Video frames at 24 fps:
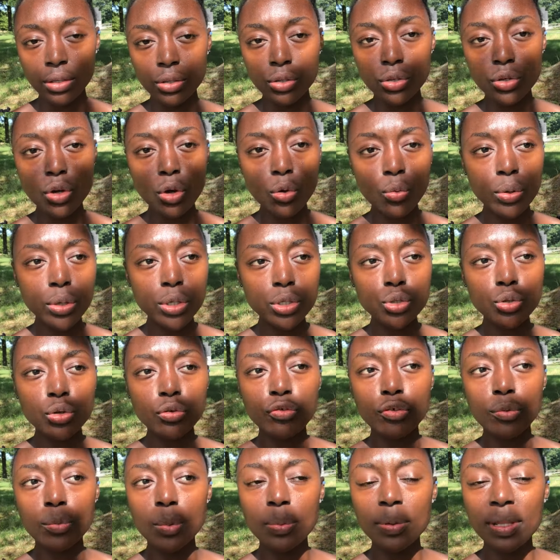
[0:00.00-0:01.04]
You don't want to do it
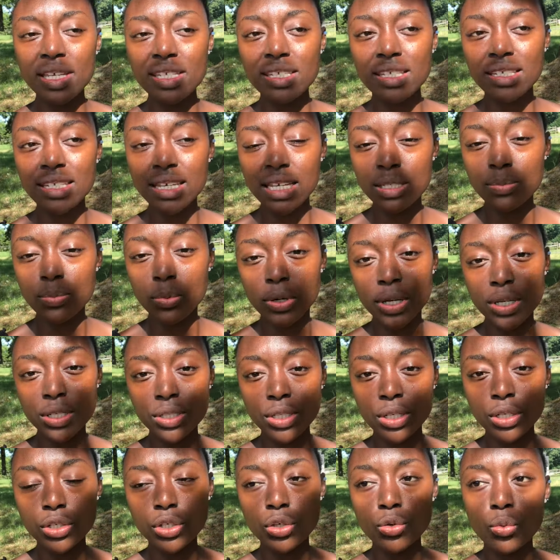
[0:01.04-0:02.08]
from a place of
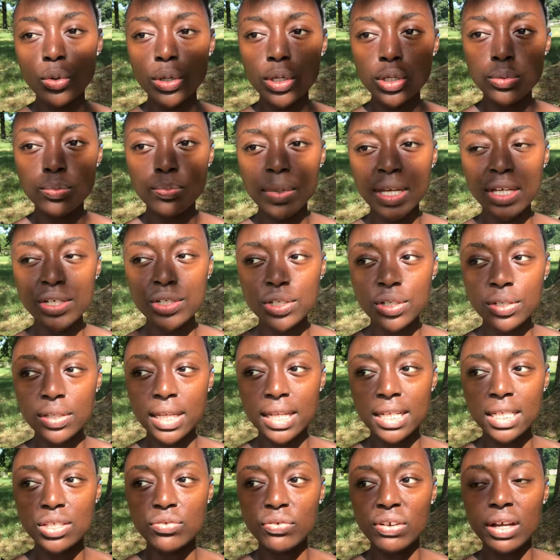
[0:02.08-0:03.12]
desperation. You want to make sure
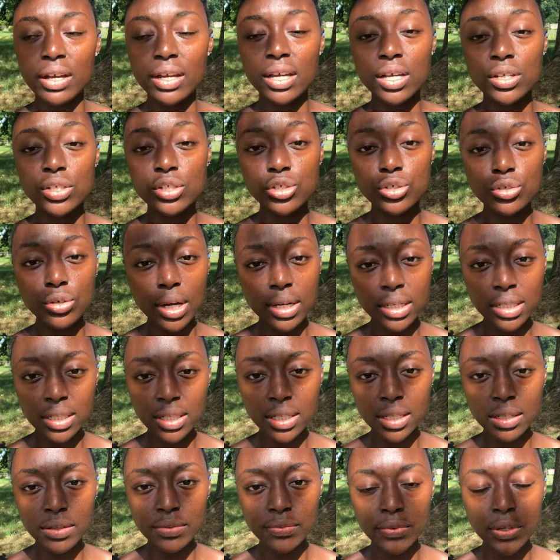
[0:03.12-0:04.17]
that it's very
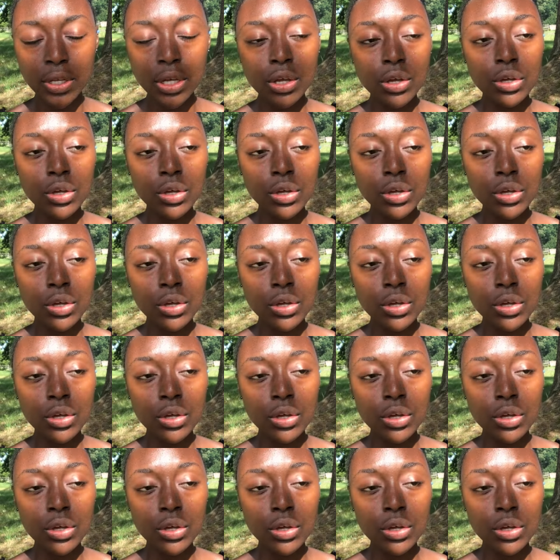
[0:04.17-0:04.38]
constructive.